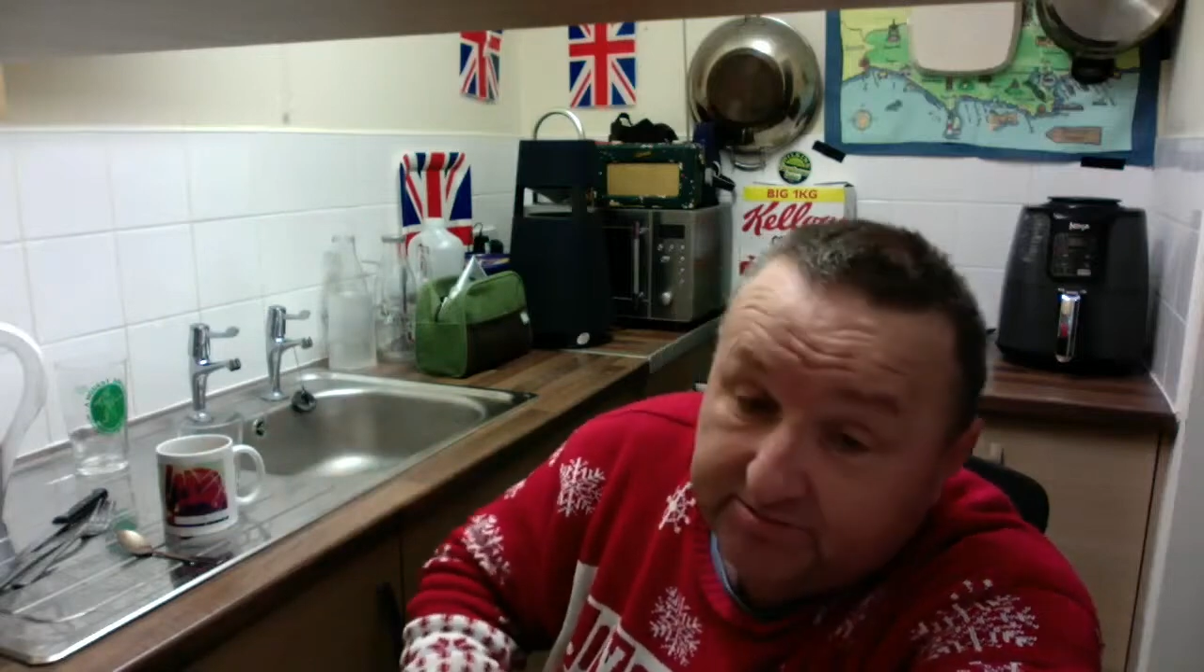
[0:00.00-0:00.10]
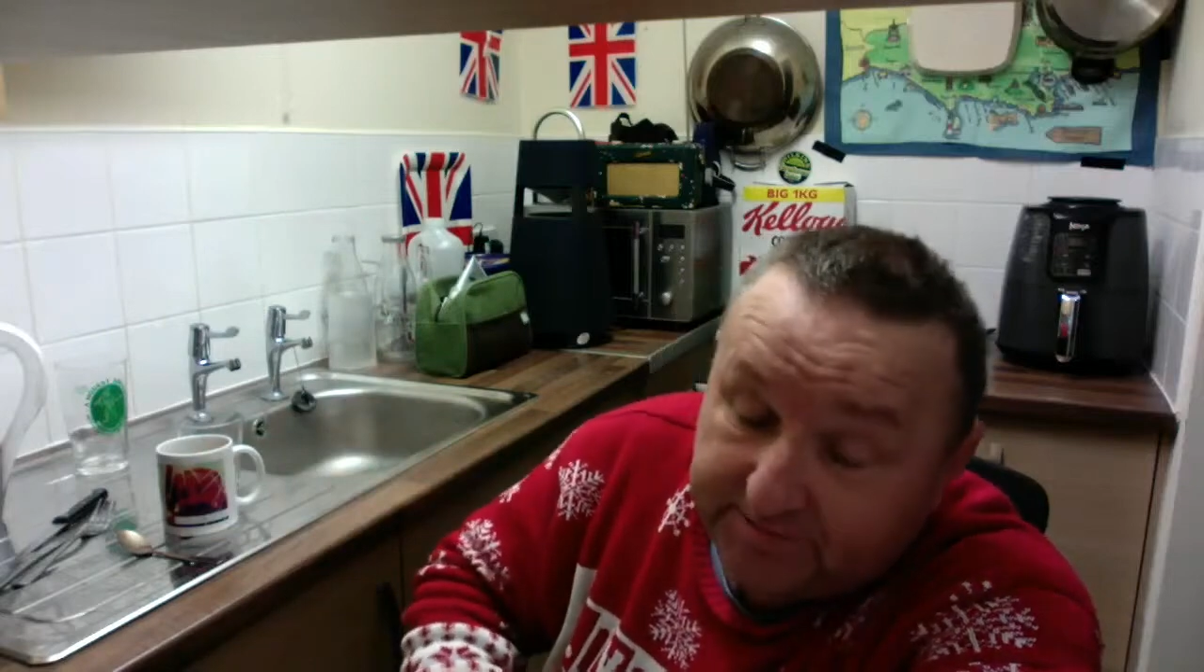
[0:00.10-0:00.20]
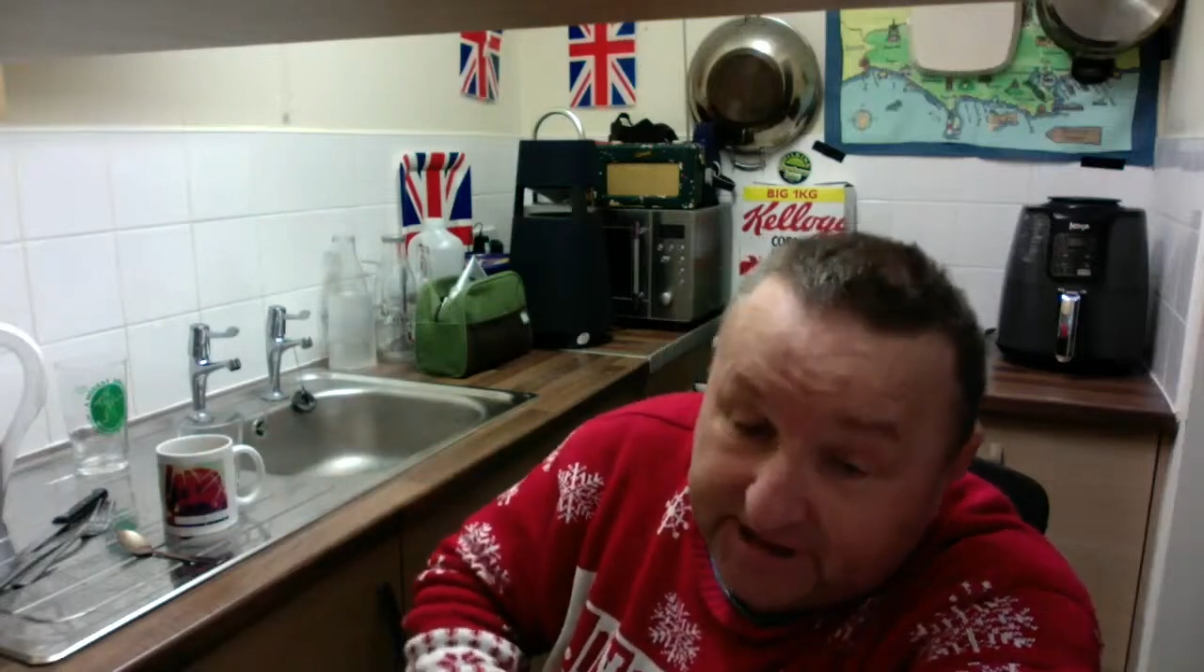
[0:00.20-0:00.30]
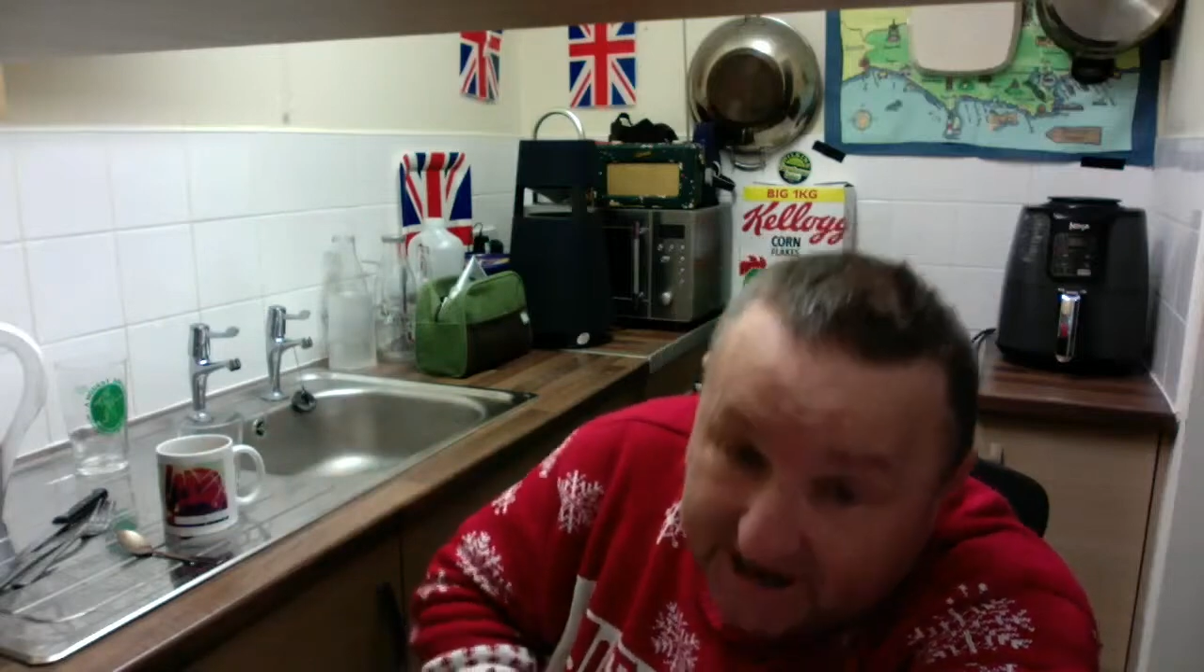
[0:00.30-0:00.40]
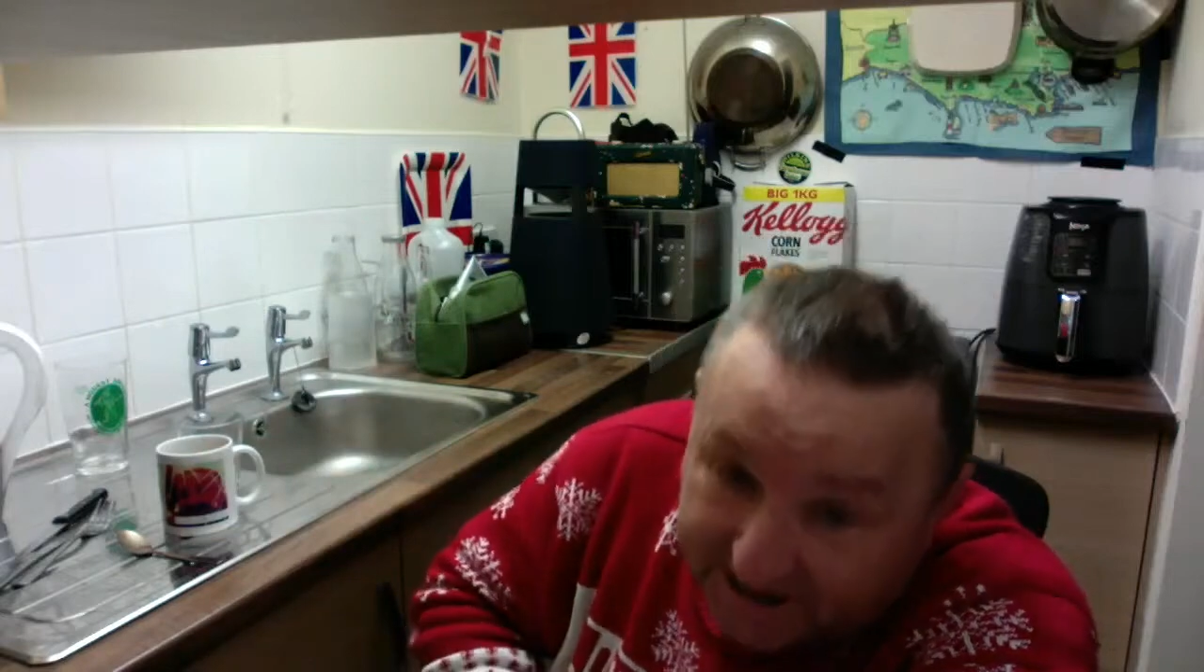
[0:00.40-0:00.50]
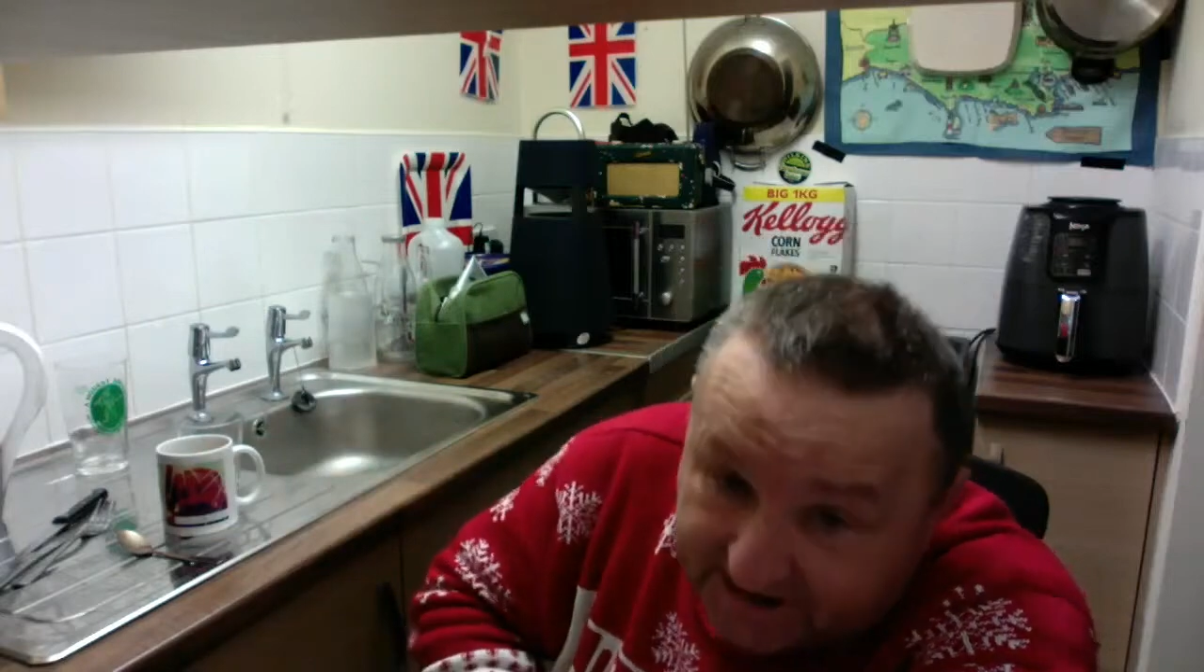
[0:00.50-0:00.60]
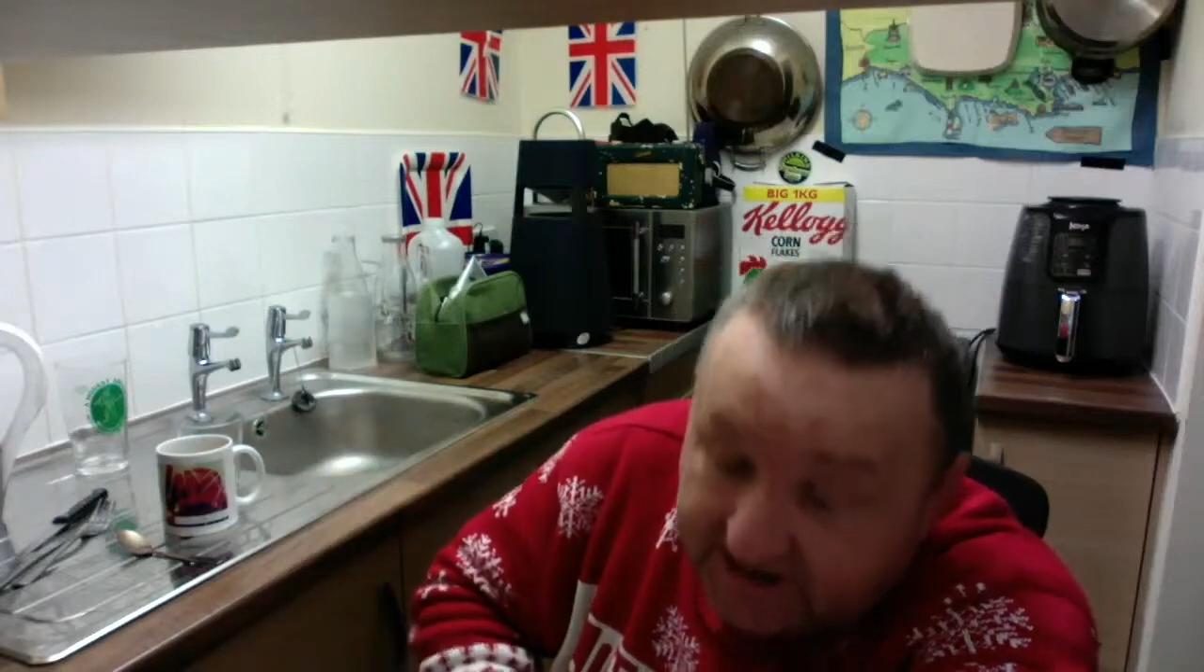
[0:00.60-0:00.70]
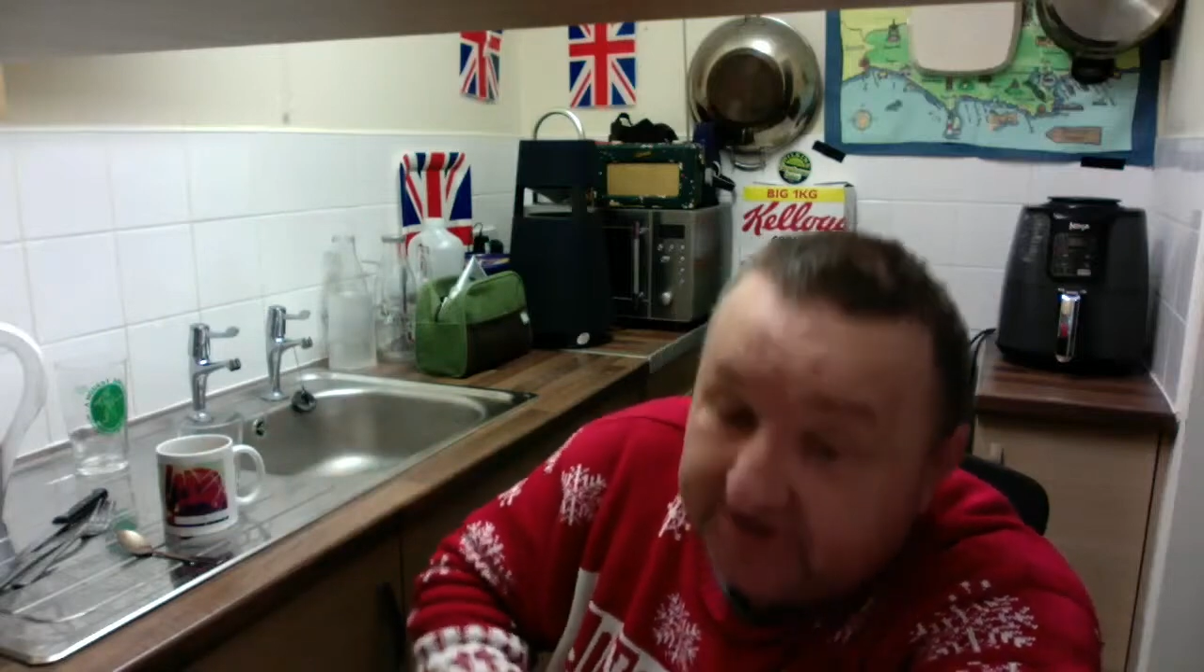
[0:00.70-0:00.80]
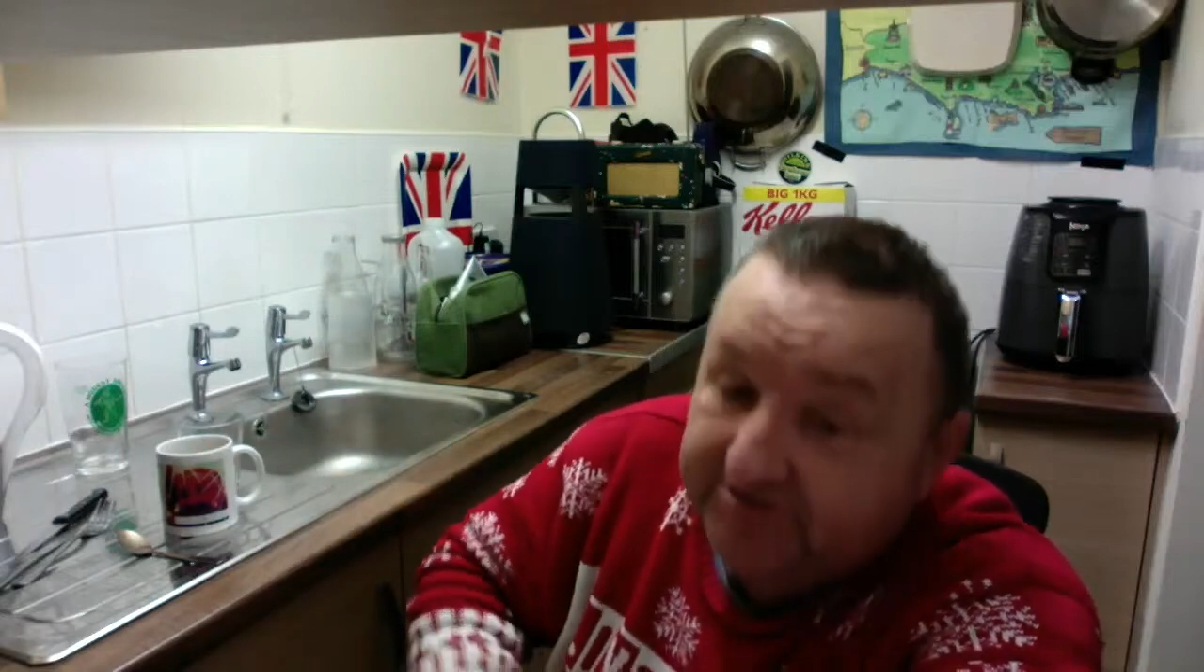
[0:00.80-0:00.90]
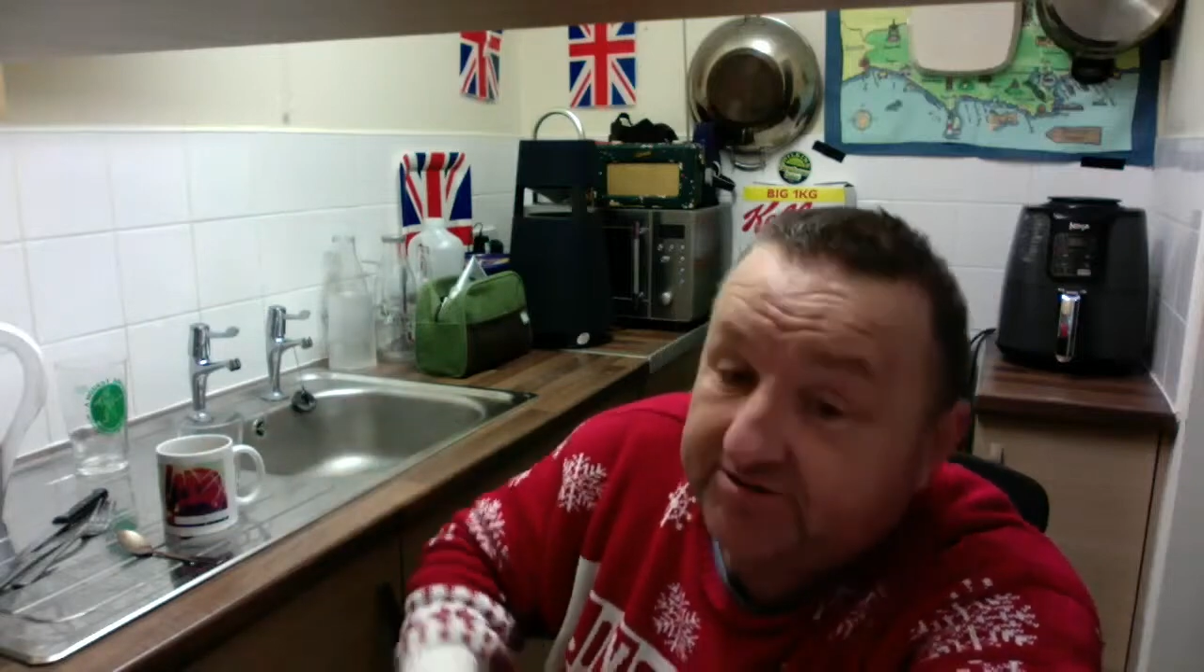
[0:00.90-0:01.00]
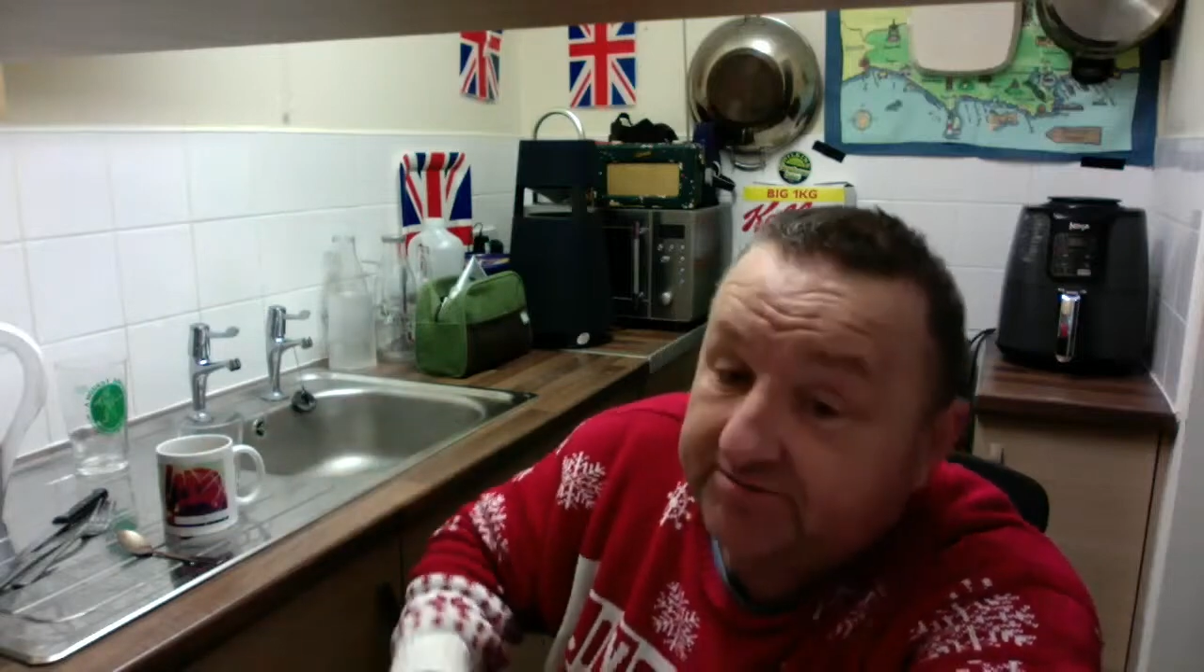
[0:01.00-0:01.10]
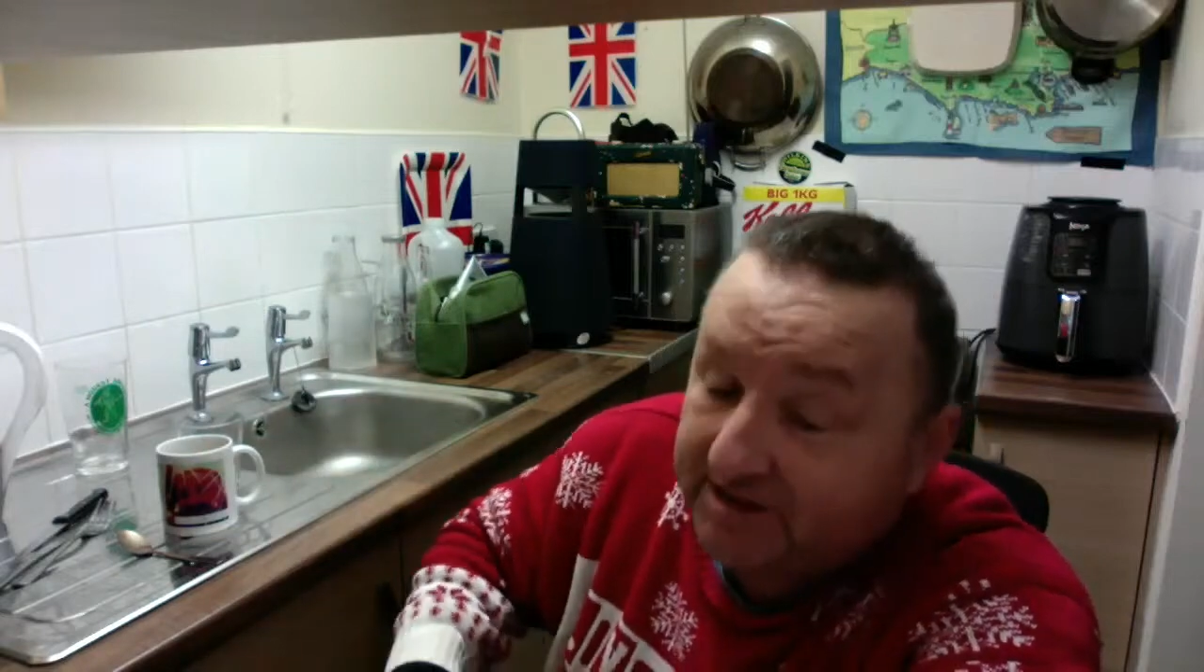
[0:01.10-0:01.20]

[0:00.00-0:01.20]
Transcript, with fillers: my kidneys,